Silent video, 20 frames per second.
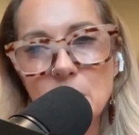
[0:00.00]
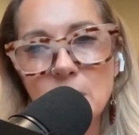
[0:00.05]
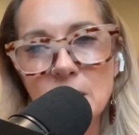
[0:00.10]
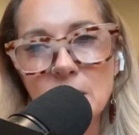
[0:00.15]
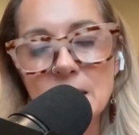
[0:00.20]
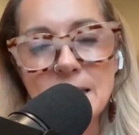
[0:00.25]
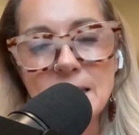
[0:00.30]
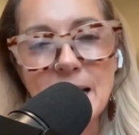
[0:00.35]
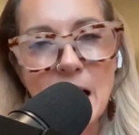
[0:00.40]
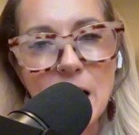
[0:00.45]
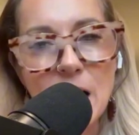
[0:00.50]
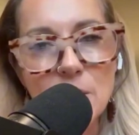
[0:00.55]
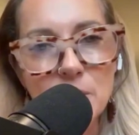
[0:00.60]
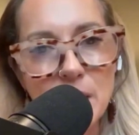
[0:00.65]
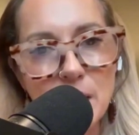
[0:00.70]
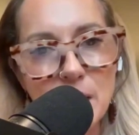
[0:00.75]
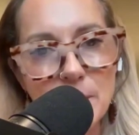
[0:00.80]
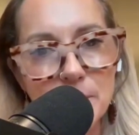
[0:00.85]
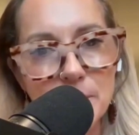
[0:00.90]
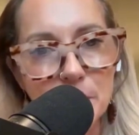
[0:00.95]
What is the
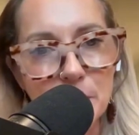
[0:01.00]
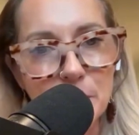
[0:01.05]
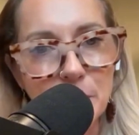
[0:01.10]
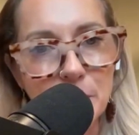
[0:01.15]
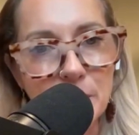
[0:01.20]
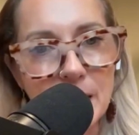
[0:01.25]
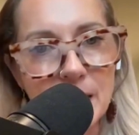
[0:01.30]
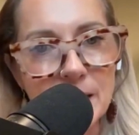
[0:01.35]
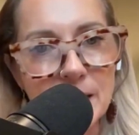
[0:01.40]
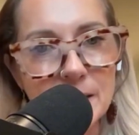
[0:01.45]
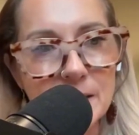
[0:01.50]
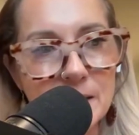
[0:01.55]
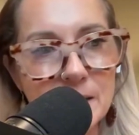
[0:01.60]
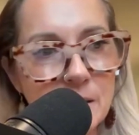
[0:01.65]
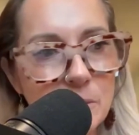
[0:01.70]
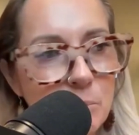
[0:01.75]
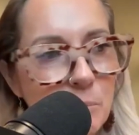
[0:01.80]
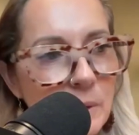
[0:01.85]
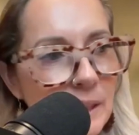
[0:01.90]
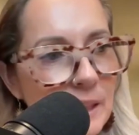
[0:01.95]
outcome for your
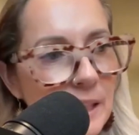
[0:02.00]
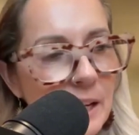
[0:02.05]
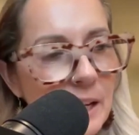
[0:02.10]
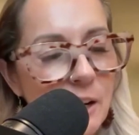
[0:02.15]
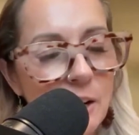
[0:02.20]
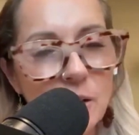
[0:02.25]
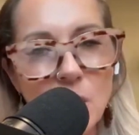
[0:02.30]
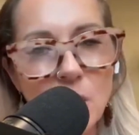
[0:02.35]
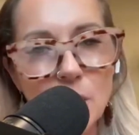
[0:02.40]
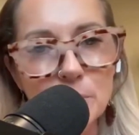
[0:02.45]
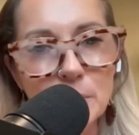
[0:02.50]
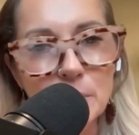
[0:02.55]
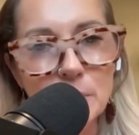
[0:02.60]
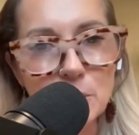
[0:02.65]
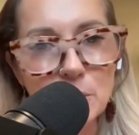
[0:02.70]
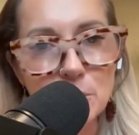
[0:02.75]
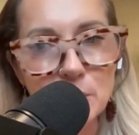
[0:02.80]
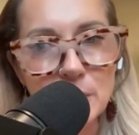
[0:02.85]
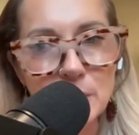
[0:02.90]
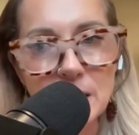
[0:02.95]
guest when they are on
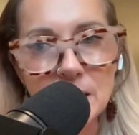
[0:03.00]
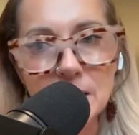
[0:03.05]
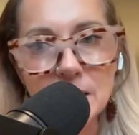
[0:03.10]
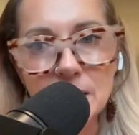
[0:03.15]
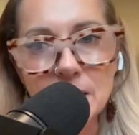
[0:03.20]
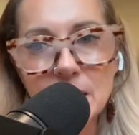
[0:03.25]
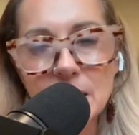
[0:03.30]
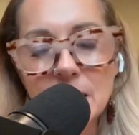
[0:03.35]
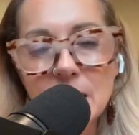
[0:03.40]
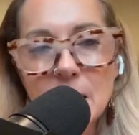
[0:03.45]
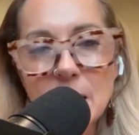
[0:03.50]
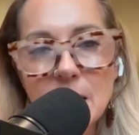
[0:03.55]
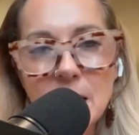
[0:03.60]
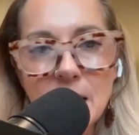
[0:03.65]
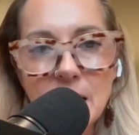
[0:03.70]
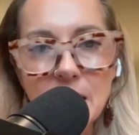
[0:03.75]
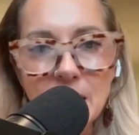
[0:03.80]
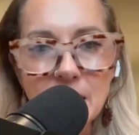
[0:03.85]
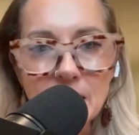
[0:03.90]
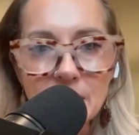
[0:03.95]
retreat?
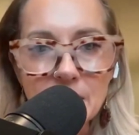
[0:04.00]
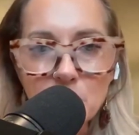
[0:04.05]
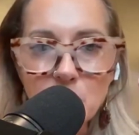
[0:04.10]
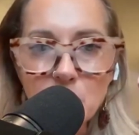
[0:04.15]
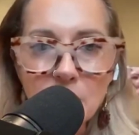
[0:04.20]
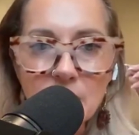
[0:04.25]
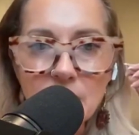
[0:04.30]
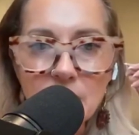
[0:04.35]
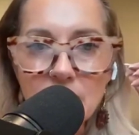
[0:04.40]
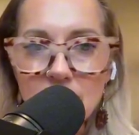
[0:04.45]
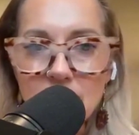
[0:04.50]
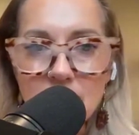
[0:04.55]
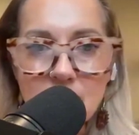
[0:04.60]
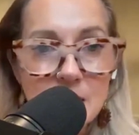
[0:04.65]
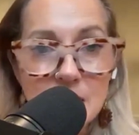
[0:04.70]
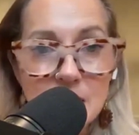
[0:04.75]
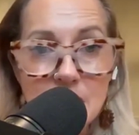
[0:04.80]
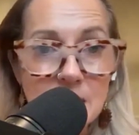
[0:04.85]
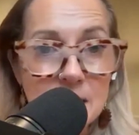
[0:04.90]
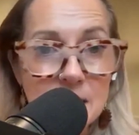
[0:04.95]
And one of
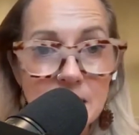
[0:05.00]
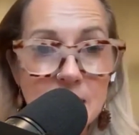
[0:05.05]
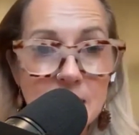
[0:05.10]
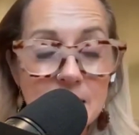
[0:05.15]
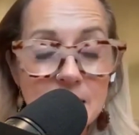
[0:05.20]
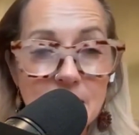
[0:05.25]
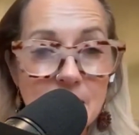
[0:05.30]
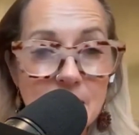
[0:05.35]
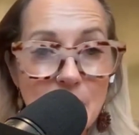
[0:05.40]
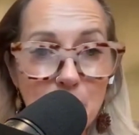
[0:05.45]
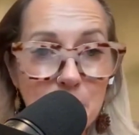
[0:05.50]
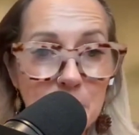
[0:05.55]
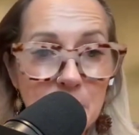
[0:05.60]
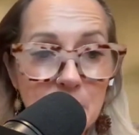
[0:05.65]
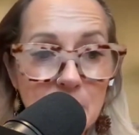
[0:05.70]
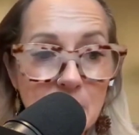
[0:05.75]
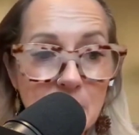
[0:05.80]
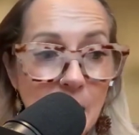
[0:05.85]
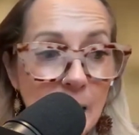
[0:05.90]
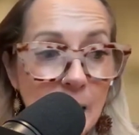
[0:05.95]
the things that I see
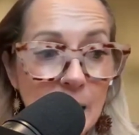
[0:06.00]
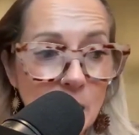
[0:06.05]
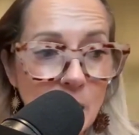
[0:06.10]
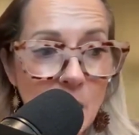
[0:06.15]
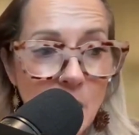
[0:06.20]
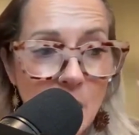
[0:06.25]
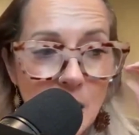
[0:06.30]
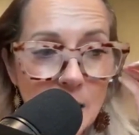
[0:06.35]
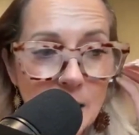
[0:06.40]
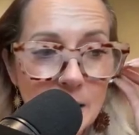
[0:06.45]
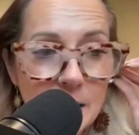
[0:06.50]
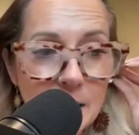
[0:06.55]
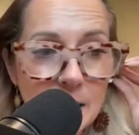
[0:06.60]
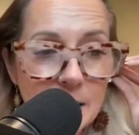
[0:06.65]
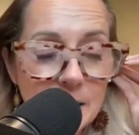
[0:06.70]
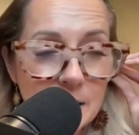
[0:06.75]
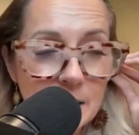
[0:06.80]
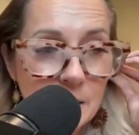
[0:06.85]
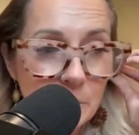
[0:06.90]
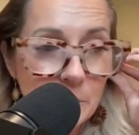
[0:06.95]
happening a lot
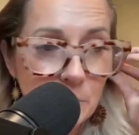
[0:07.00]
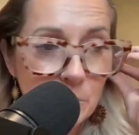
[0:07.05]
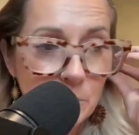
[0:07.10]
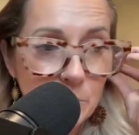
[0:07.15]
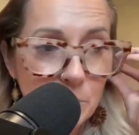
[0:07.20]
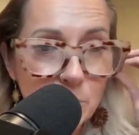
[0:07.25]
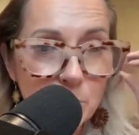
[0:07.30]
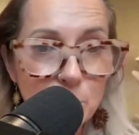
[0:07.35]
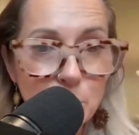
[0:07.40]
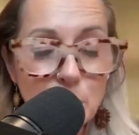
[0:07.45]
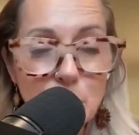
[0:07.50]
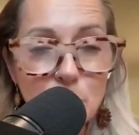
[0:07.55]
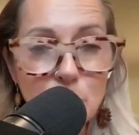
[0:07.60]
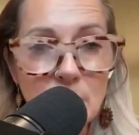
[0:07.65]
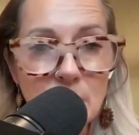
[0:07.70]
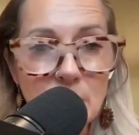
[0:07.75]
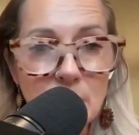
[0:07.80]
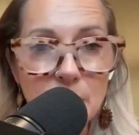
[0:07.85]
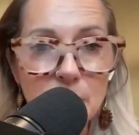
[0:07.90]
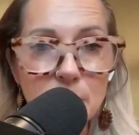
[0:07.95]
is
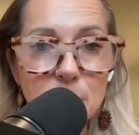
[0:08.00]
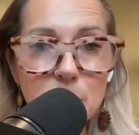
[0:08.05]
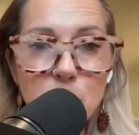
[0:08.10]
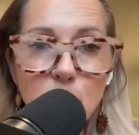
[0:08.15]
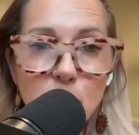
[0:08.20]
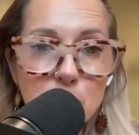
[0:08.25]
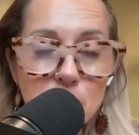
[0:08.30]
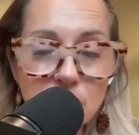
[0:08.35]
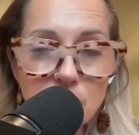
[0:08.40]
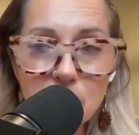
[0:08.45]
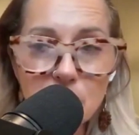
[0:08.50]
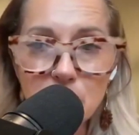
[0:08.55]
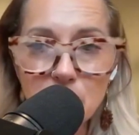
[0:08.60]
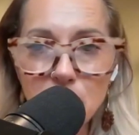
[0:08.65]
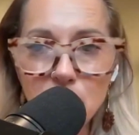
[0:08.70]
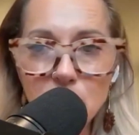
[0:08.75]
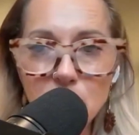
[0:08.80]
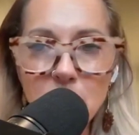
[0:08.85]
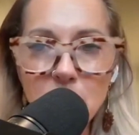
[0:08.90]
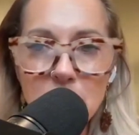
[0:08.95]
retreat leaders, most of them
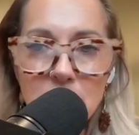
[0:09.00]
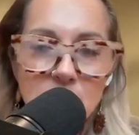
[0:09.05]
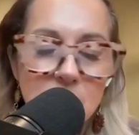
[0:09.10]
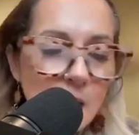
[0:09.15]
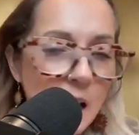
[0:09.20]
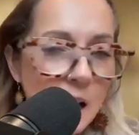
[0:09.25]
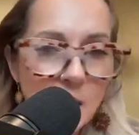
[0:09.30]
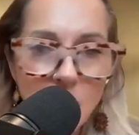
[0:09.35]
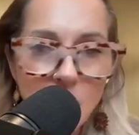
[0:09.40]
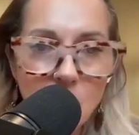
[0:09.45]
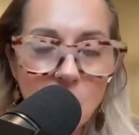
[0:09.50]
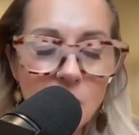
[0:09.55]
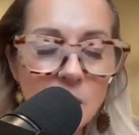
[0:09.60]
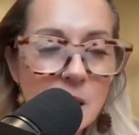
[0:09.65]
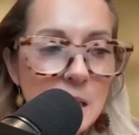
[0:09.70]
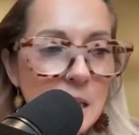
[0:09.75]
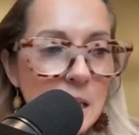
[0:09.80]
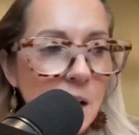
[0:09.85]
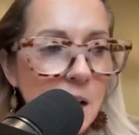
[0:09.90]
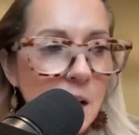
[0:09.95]
new, but not all,